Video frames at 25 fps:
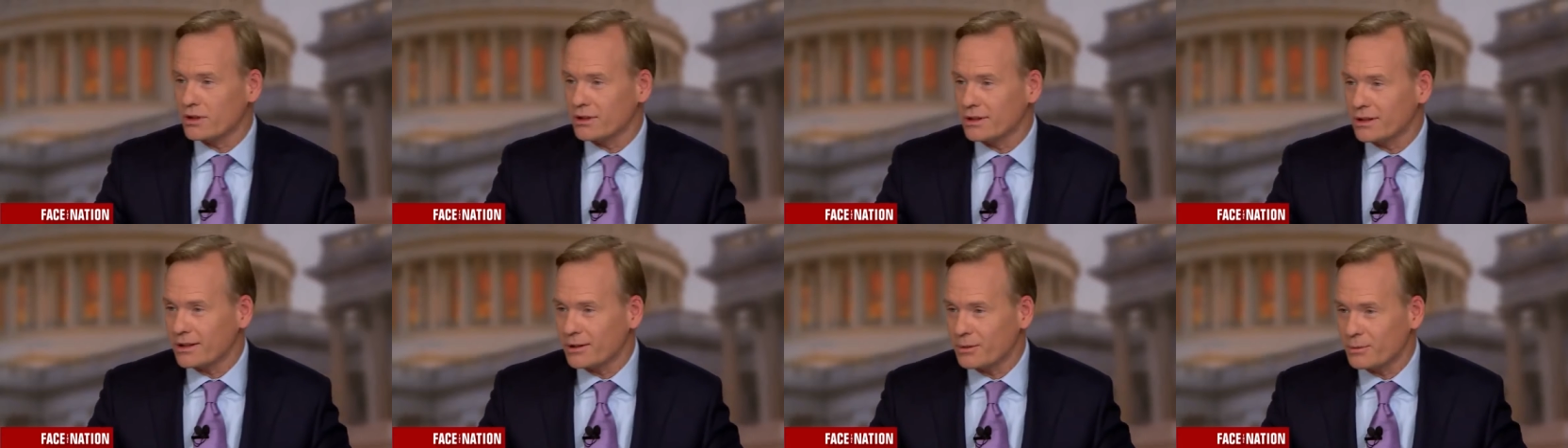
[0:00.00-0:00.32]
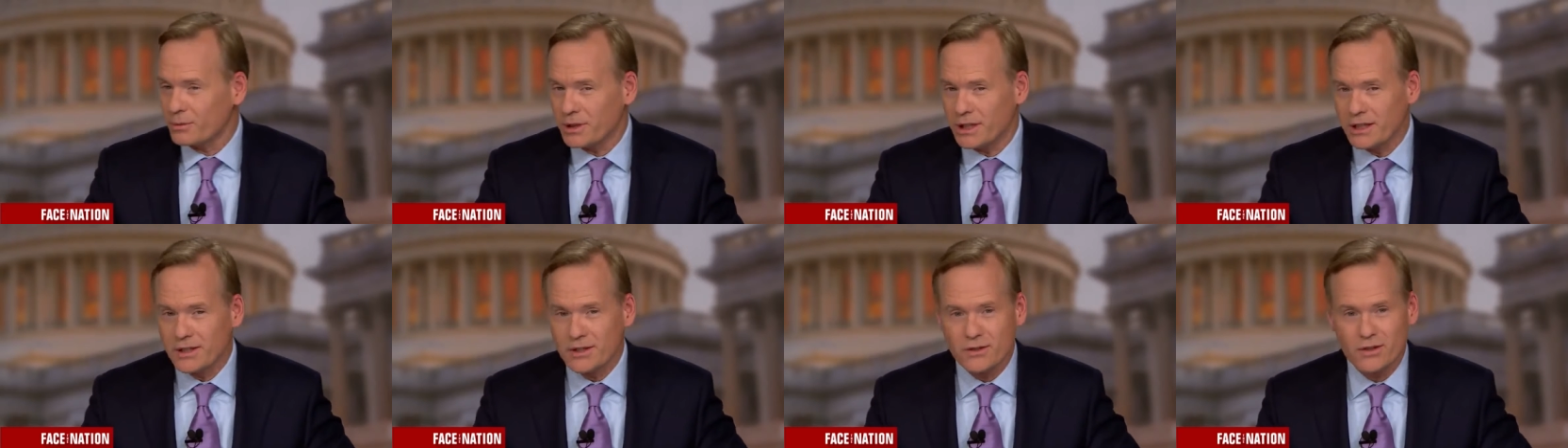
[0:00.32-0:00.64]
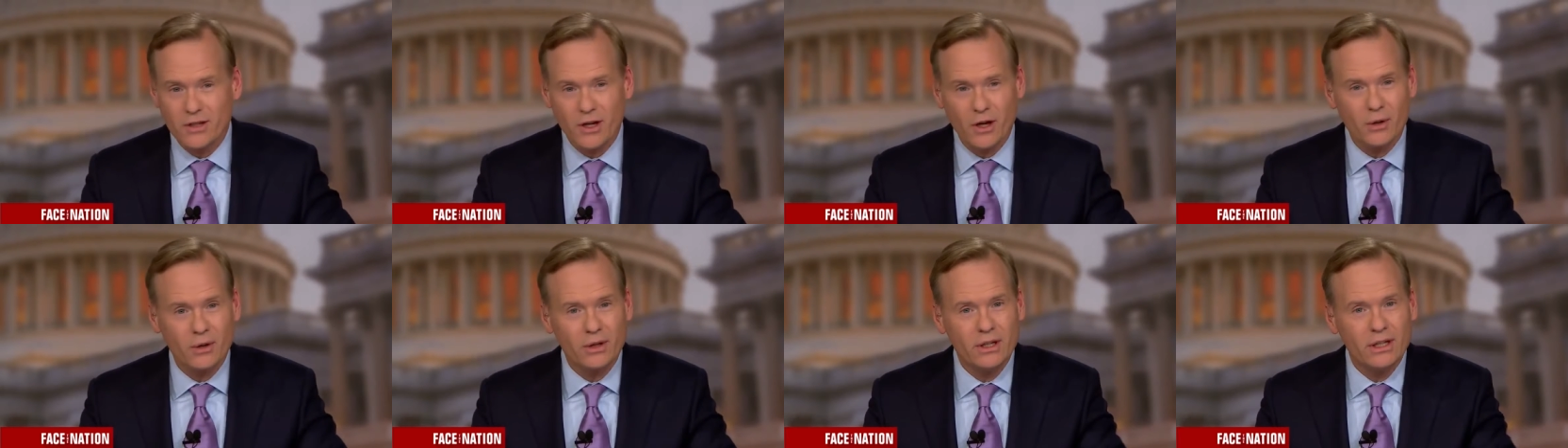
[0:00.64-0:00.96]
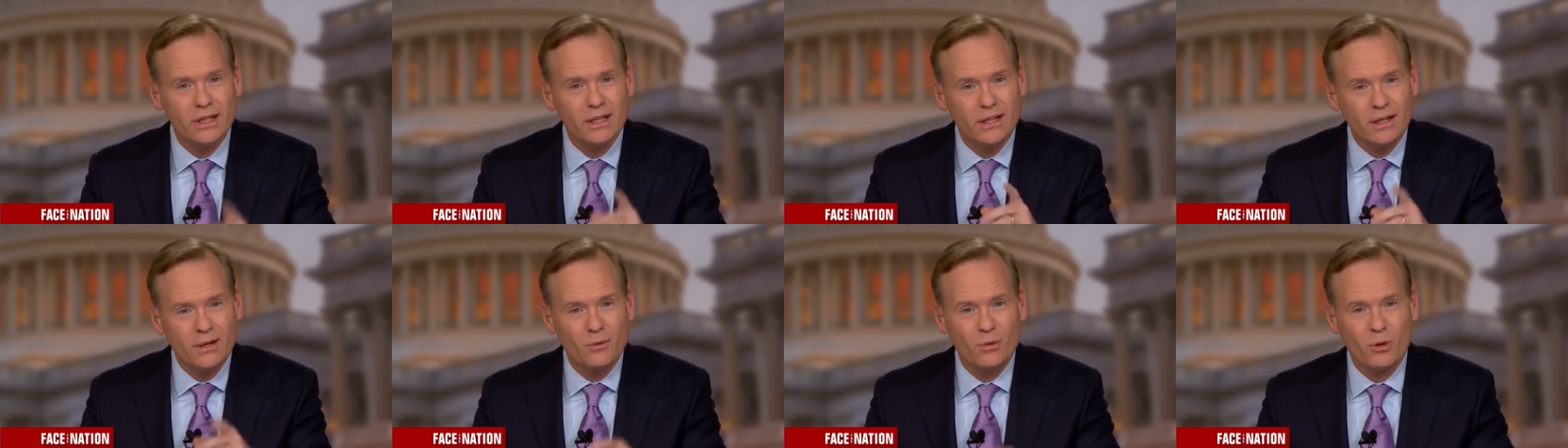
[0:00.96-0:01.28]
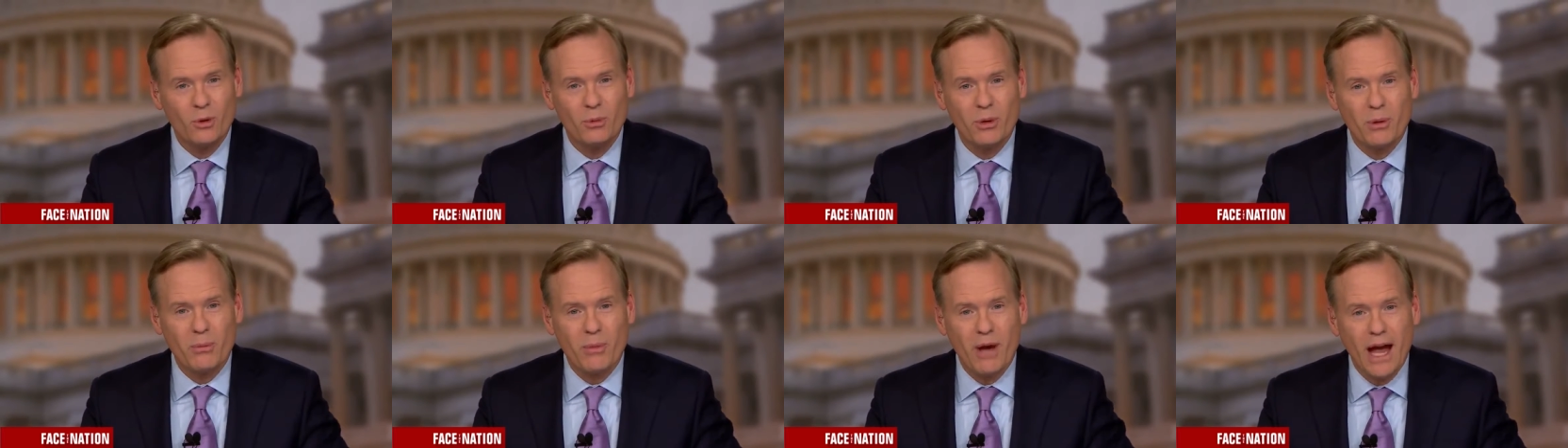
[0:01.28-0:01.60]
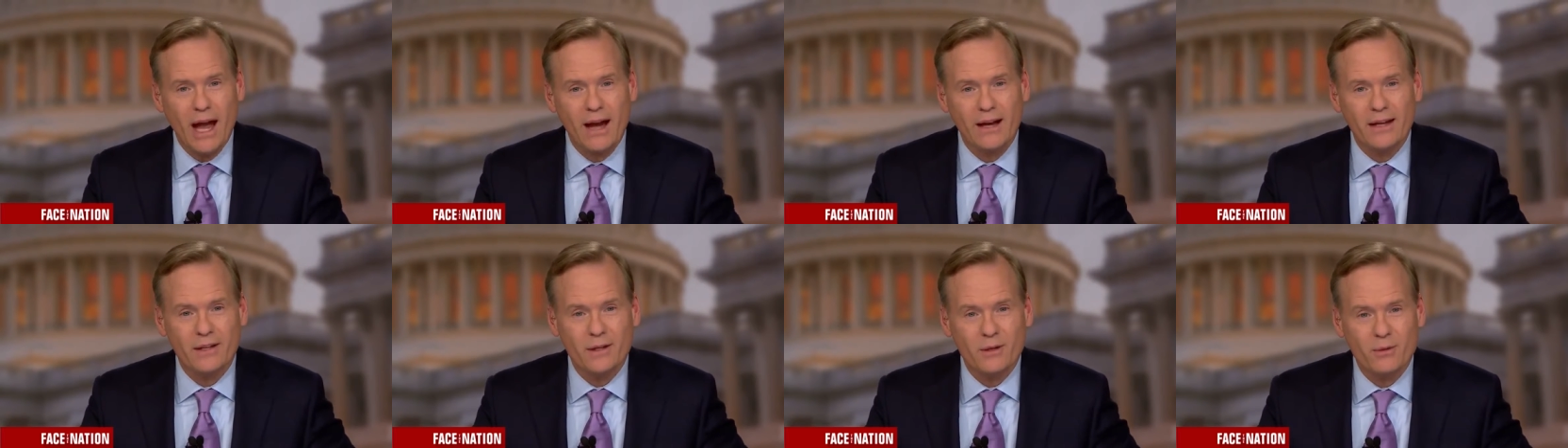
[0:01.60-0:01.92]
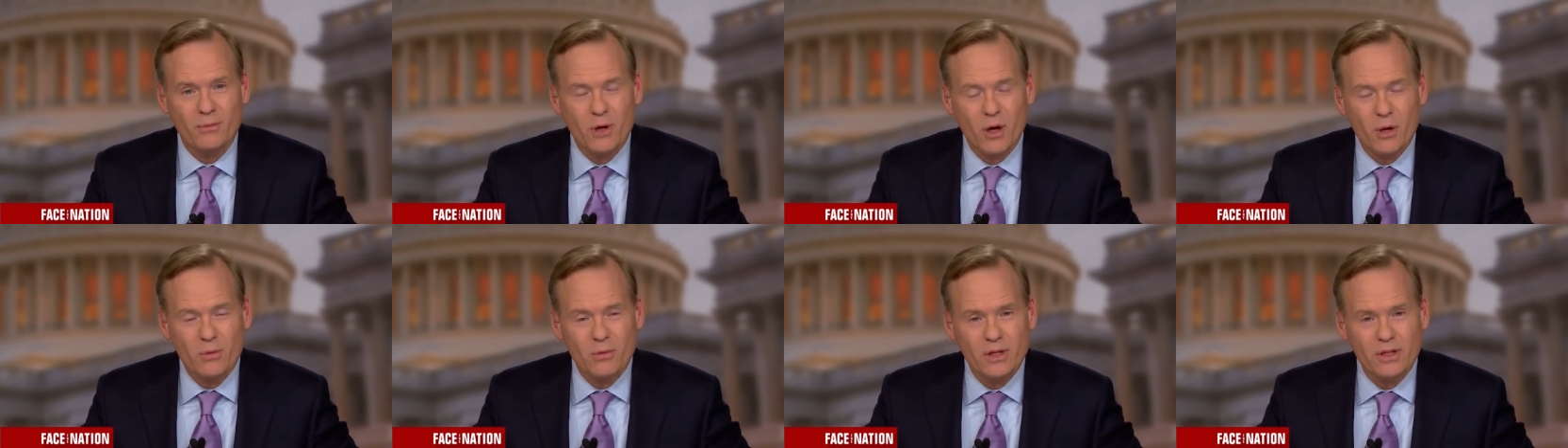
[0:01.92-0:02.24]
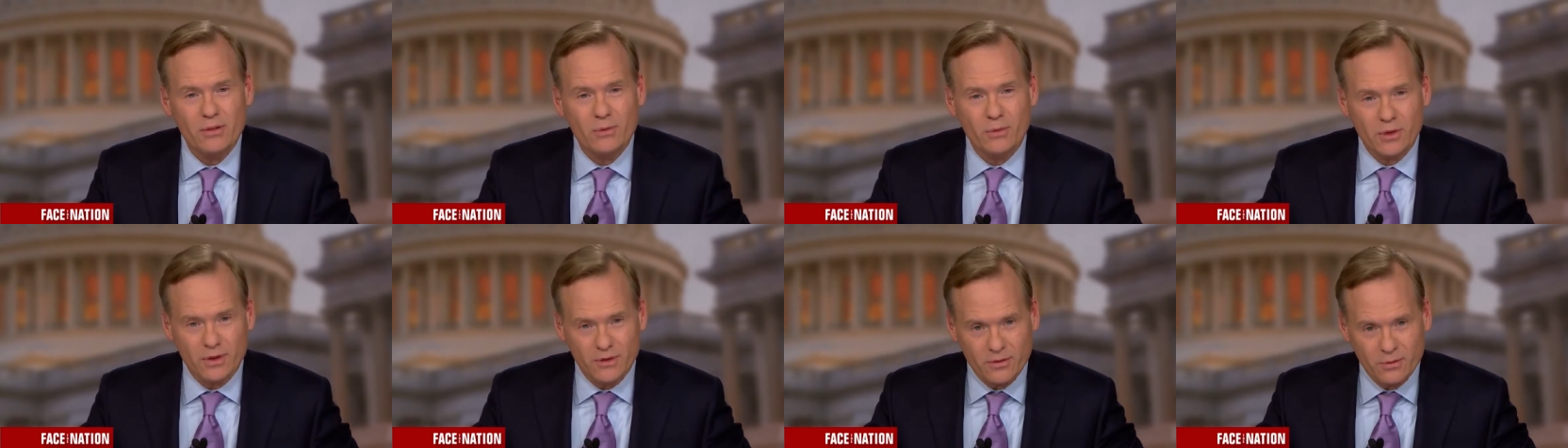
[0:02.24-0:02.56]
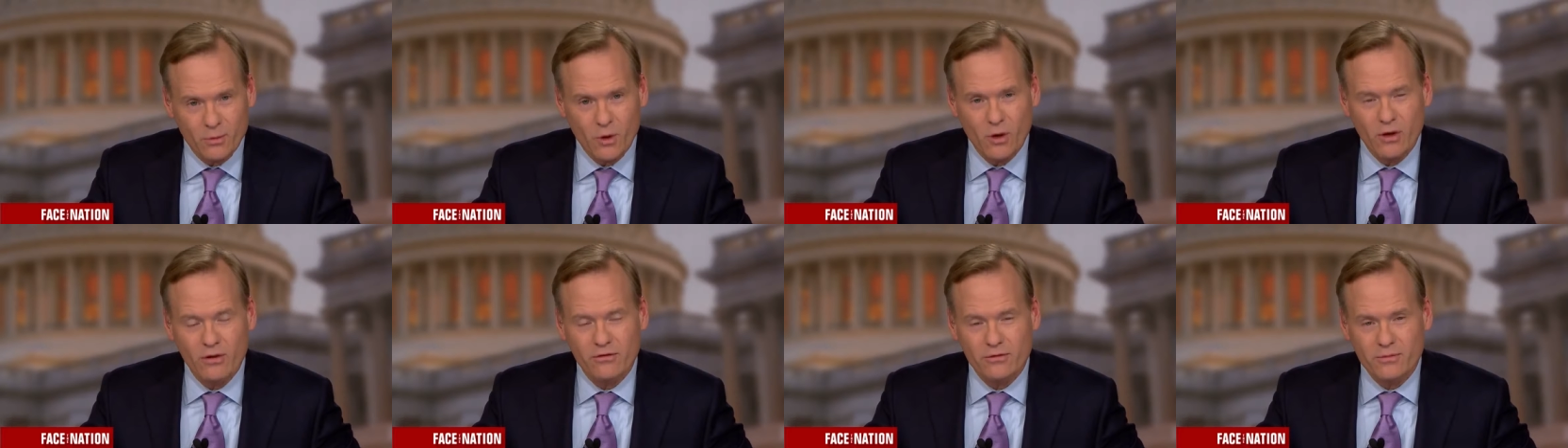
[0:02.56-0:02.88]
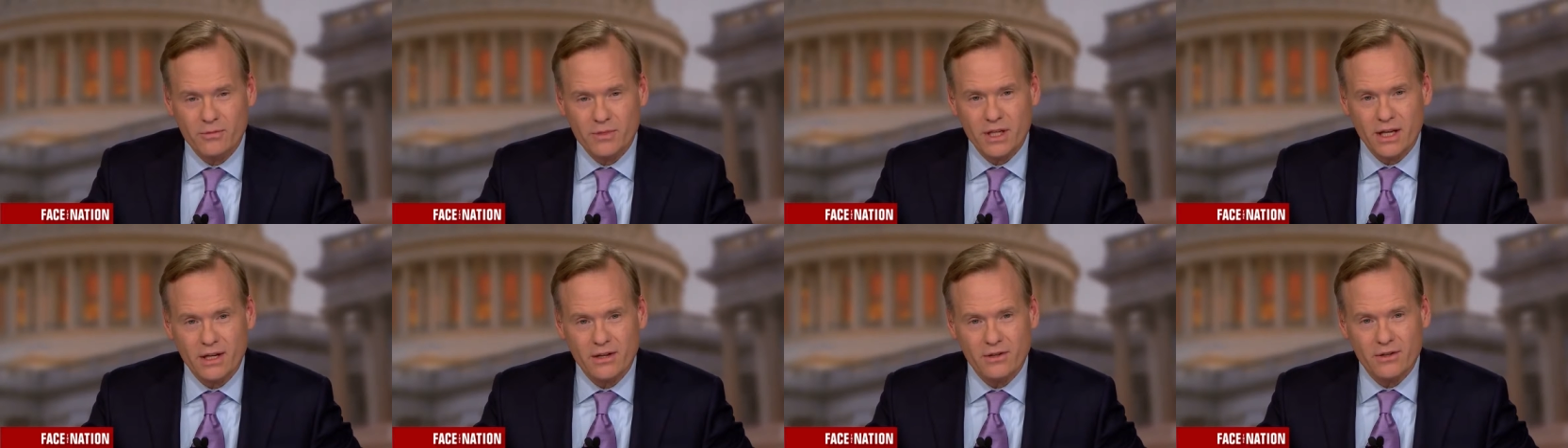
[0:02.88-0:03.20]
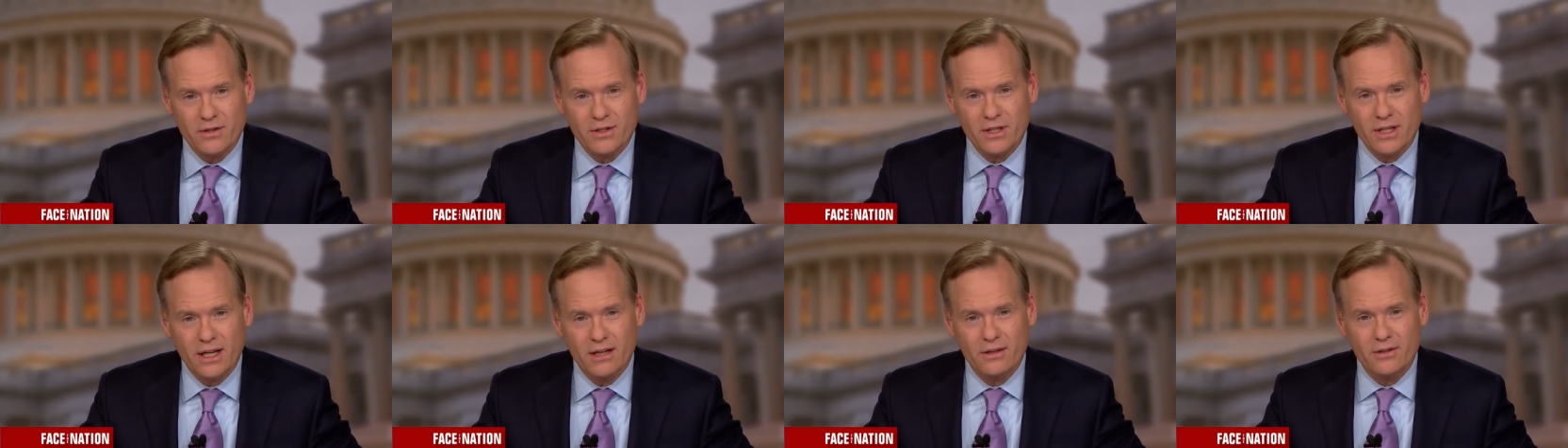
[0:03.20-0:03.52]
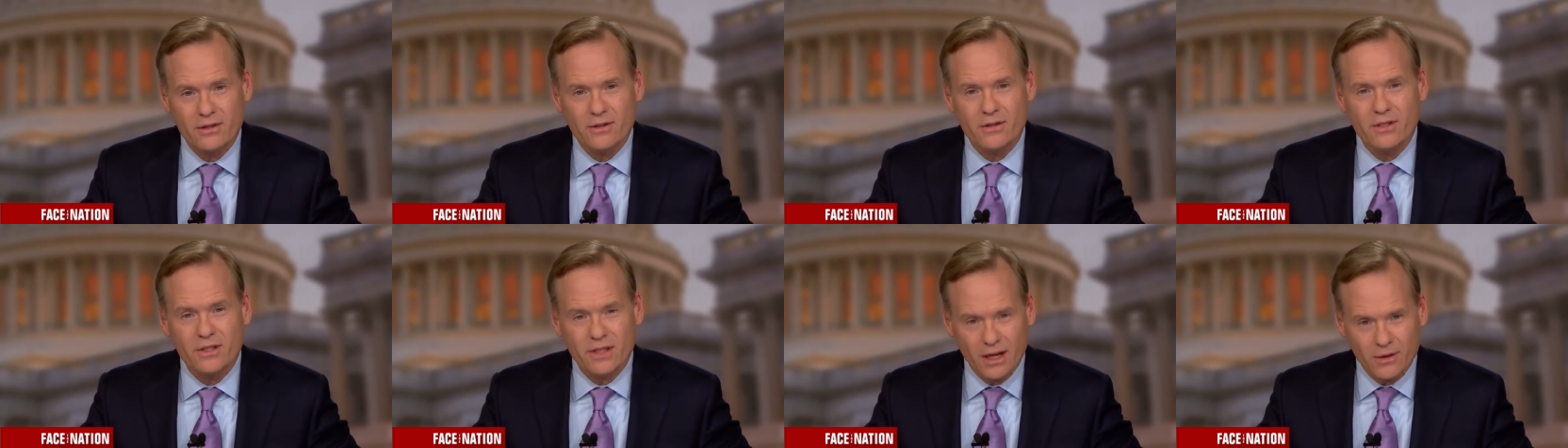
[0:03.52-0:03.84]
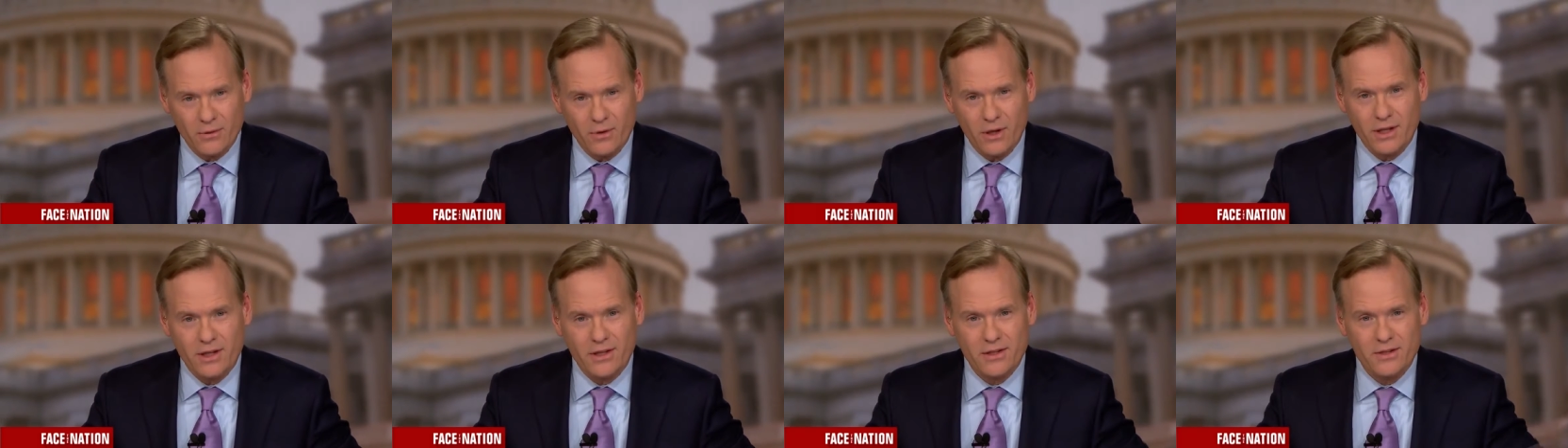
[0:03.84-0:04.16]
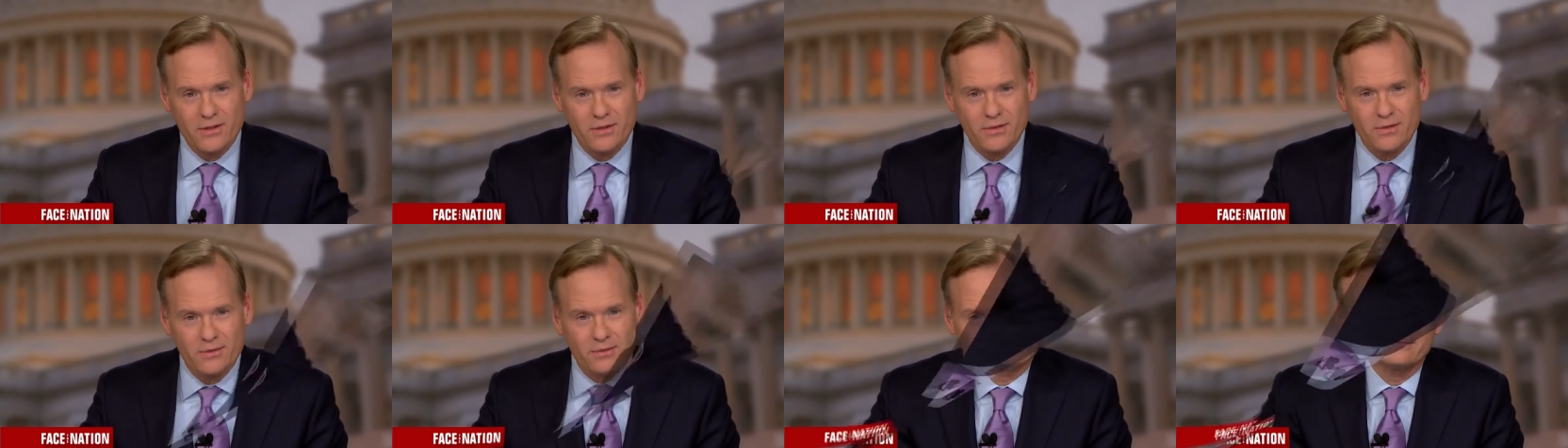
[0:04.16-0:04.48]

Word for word: a little bit. Right. So we'll be back in a moment with more from Senator Sanders. Stay with us.